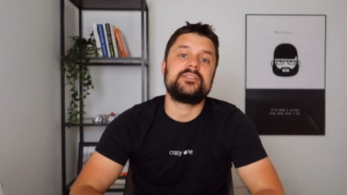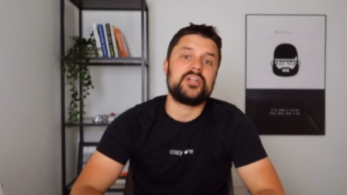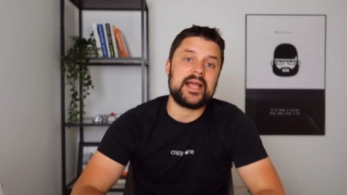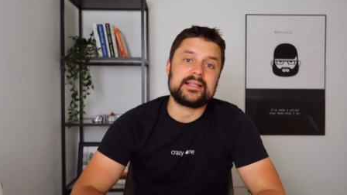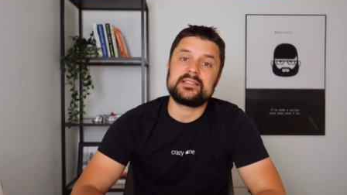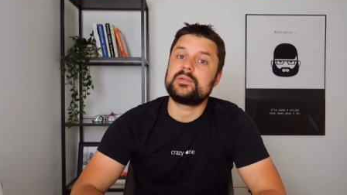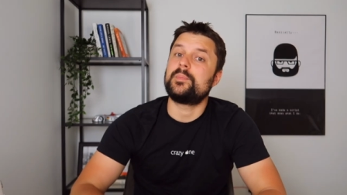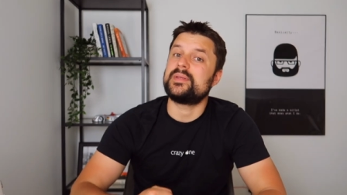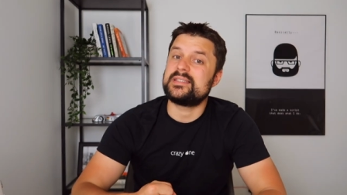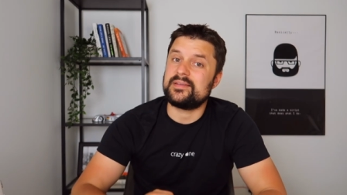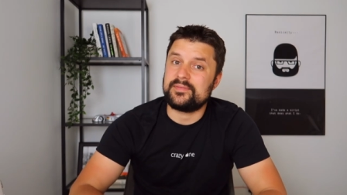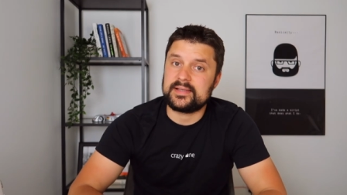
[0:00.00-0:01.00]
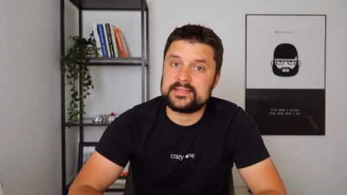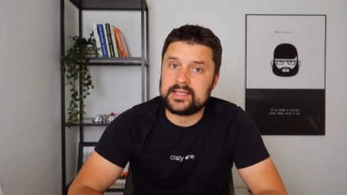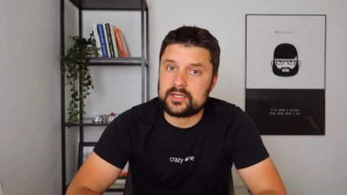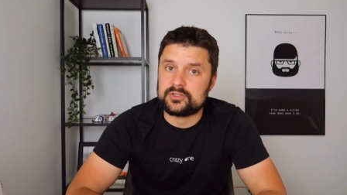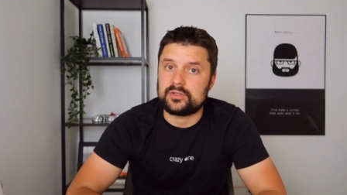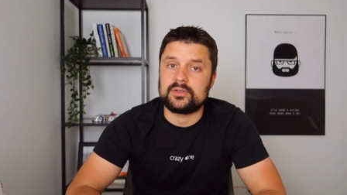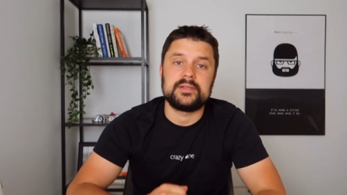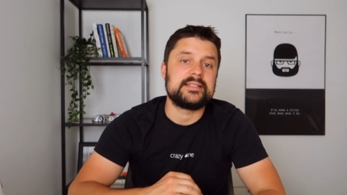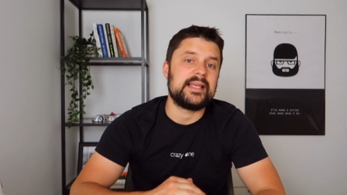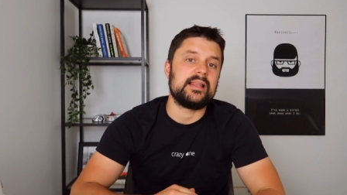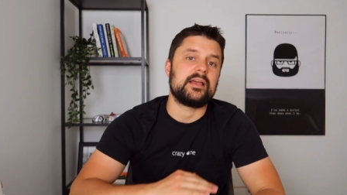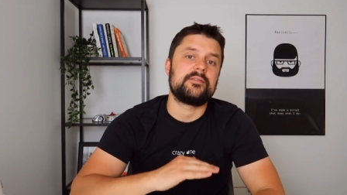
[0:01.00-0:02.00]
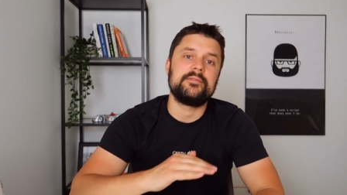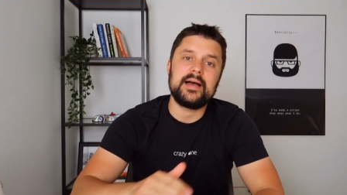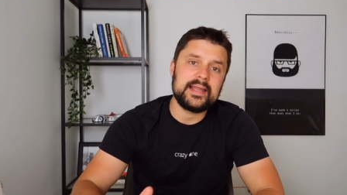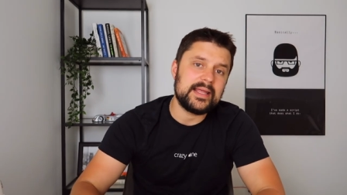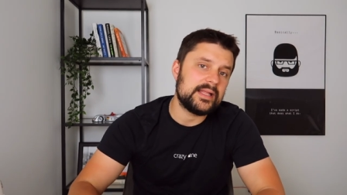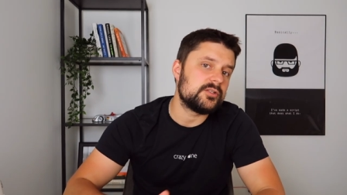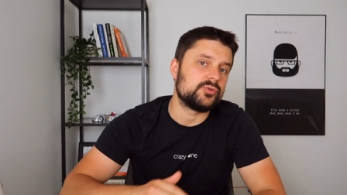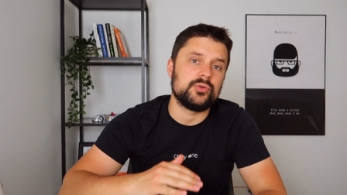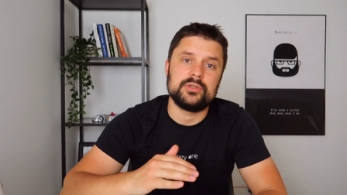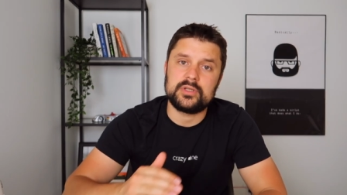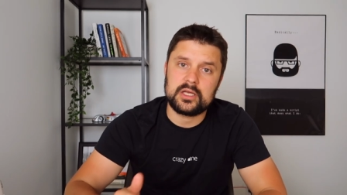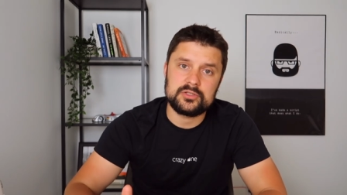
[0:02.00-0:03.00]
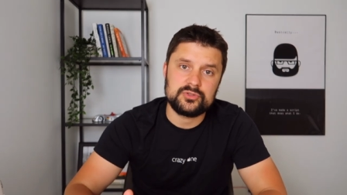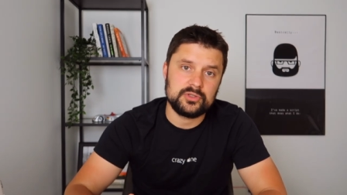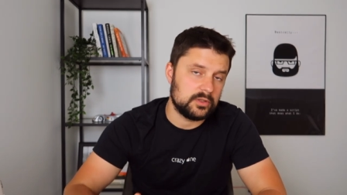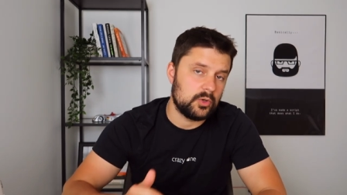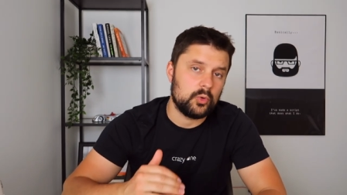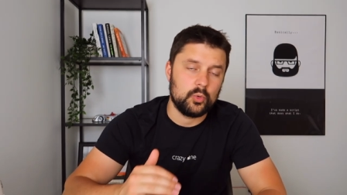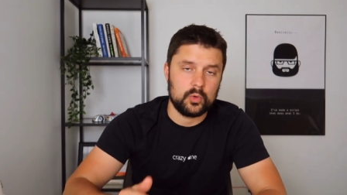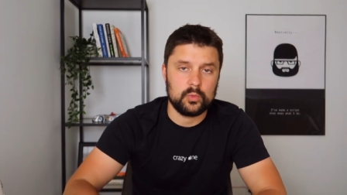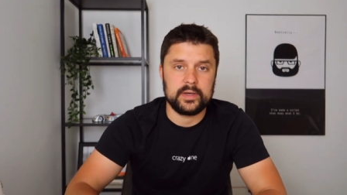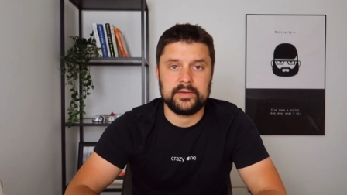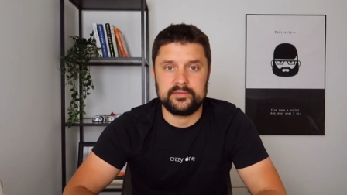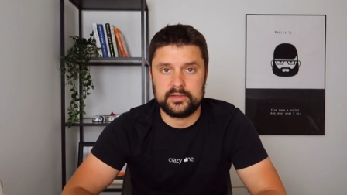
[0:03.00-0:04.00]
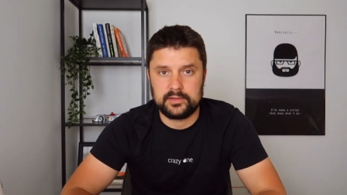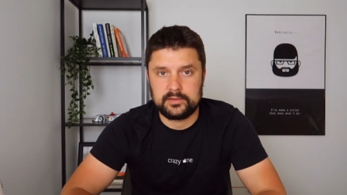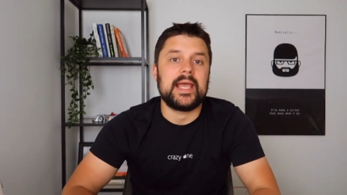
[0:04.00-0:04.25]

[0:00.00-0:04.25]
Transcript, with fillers: track specific sector, say like finance or industrial or whatever.